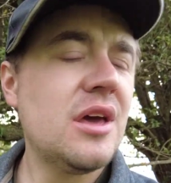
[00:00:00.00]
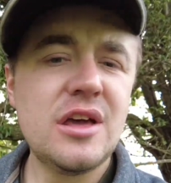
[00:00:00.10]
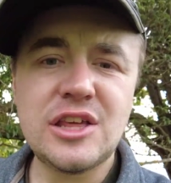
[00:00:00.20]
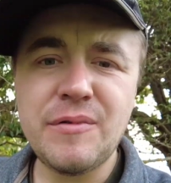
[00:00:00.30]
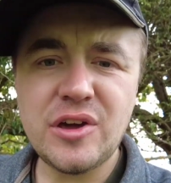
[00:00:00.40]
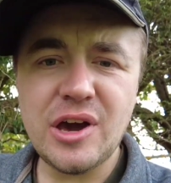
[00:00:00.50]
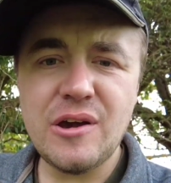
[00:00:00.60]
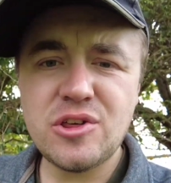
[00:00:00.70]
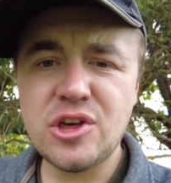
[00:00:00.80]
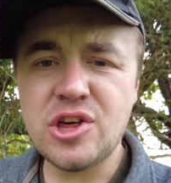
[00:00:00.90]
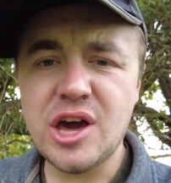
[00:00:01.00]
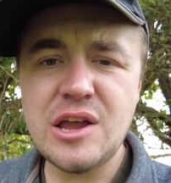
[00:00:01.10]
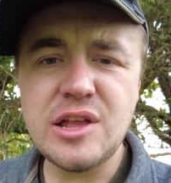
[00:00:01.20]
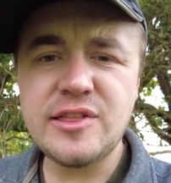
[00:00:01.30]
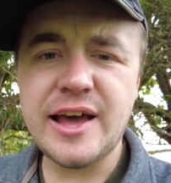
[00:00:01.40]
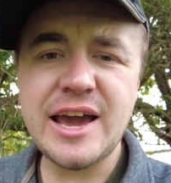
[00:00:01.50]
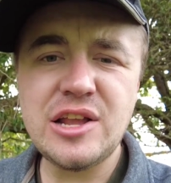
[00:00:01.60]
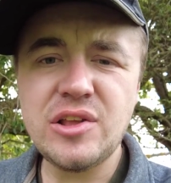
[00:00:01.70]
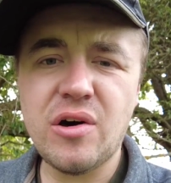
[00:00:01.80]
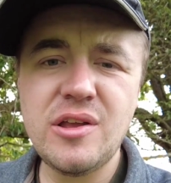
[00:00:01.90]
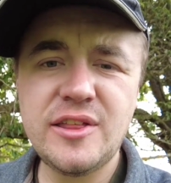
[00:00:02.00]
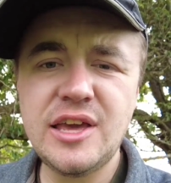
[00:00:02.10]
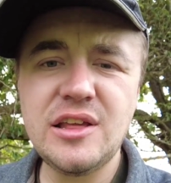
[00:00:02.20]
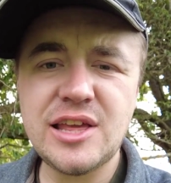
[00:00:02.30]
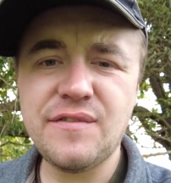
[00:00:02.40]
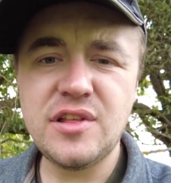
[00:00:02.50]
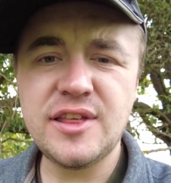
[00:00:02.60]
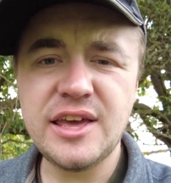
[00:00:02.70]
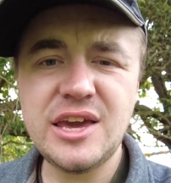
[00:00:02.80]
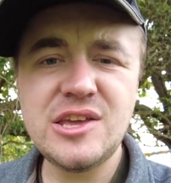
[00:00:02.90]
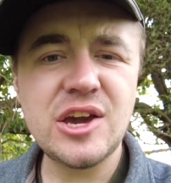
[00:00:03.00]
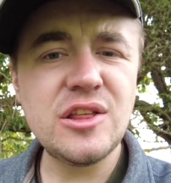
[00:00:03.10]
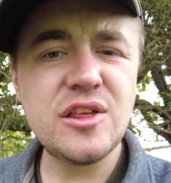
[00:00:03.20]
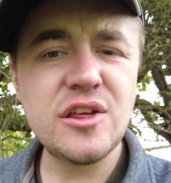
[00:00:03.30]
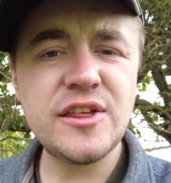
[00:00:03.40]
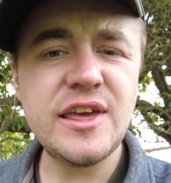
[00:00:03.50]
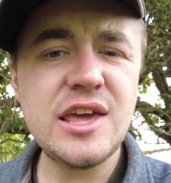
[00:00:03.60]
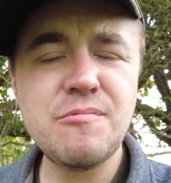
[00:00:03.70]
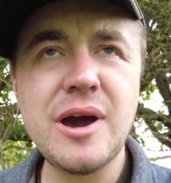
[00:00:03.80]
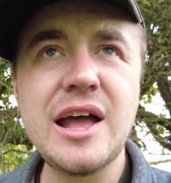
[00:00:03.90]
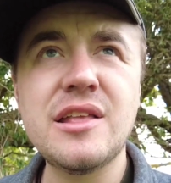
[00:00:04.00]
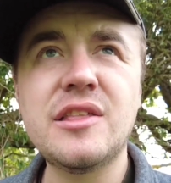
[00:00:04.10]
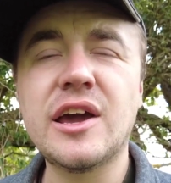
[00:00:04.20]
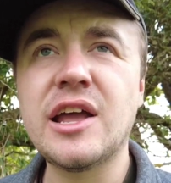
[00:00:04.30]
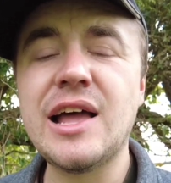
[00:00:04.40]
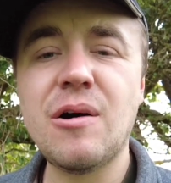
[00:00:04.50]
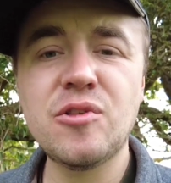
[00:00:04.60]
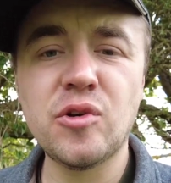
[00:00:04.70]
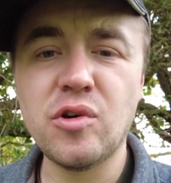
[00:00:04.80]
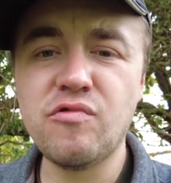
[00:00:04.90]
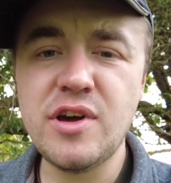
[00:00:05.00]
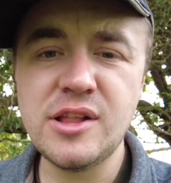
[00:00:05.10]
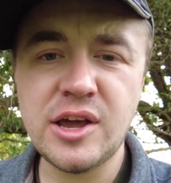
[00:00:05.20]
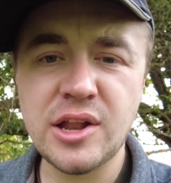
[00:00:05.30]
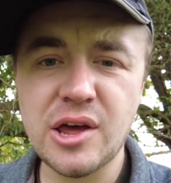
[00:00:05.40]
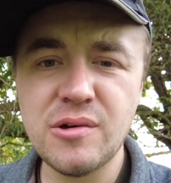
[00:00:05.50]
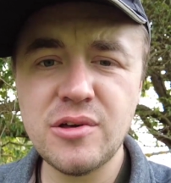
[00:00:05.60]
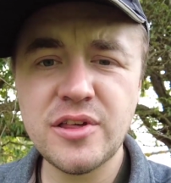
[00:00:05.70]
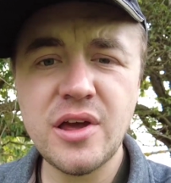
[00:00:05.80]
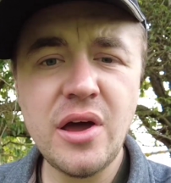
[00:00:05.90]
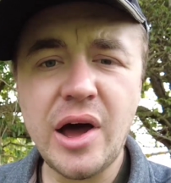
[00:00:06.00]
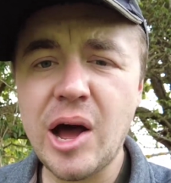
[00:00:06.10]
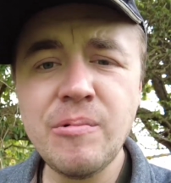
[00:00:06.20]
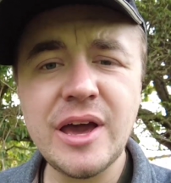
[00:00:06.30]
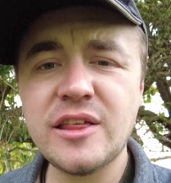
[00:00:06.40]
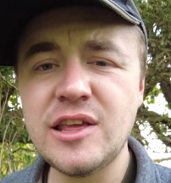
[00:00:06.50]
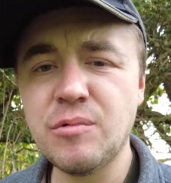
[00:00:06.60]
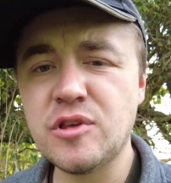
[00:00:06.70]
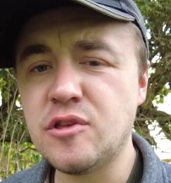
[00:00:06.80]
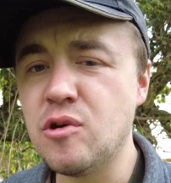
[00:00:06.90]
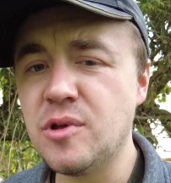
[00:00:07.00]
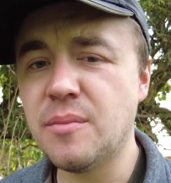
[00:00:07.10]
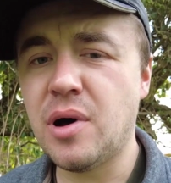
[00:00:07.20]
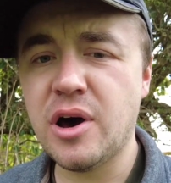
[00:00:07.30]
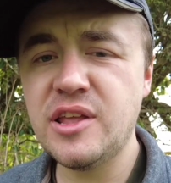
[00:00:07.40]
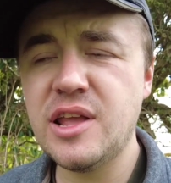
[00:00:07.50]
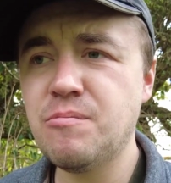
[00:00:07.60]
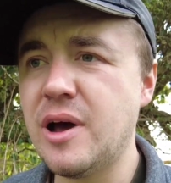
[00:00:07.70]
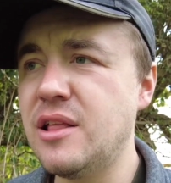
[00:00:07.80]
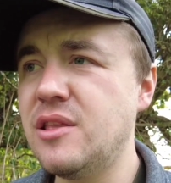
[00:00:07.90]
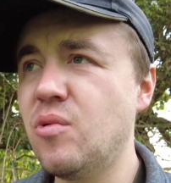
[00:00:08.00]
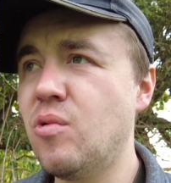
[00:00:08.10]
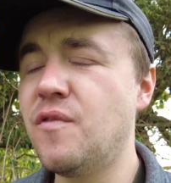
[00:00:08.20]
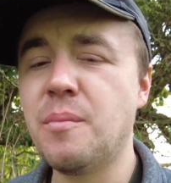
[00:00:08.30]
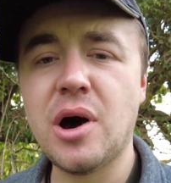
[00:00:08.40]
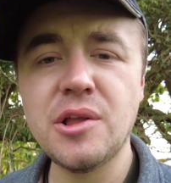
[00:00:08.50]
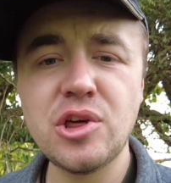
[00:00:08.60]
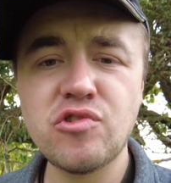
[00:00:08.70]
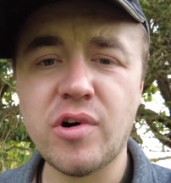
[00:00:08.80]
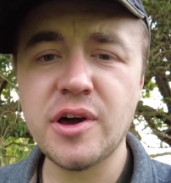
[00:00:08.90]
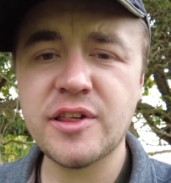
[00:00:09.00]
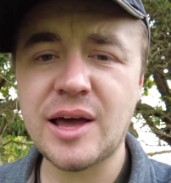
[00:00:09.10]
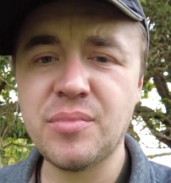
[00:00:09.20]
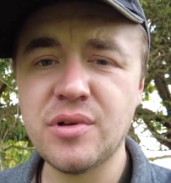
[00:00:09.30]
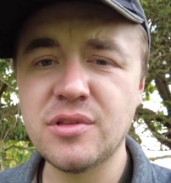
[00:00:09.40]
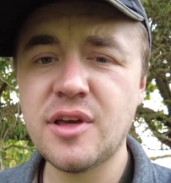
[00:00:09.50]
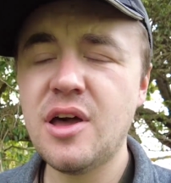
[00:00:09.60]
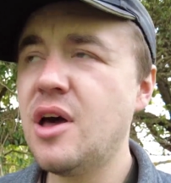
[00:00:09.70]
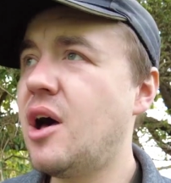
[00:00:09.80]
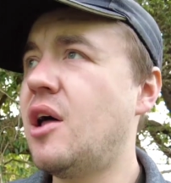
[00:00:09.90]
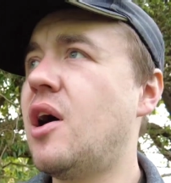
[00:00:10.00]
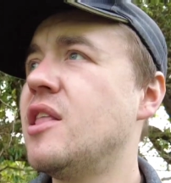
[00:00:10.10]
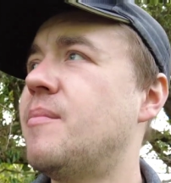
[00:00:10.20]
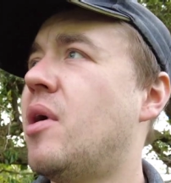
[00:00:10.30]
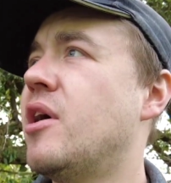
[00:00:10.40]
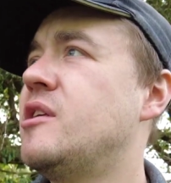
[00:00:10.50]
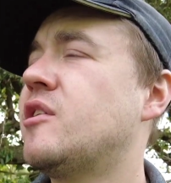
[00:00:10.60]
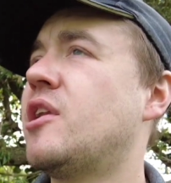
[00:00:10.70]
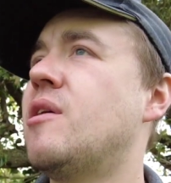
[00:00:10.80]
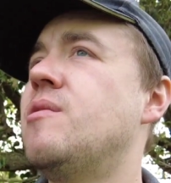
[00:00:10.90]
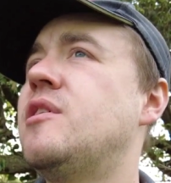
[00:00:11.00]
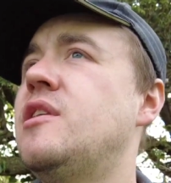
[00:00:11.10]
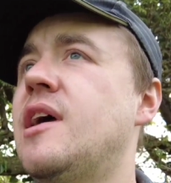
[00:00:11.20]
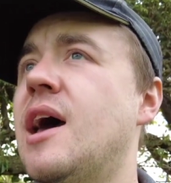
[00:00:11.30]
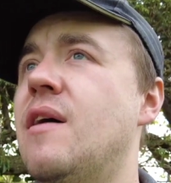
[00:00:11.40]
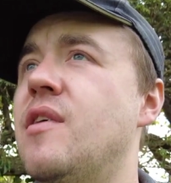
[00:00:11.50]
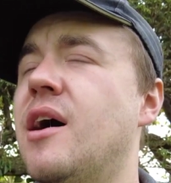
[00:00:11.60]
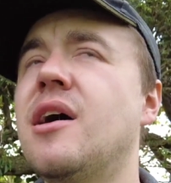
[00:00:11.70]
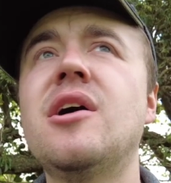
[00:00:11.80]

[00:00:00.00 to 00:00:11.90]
So it goes to show the date 1917, you can just see when the canal tunnel really closed. I'm guessing it was to do with the mining. When all the miners' strikes happened, a lot of the mines closed in the area,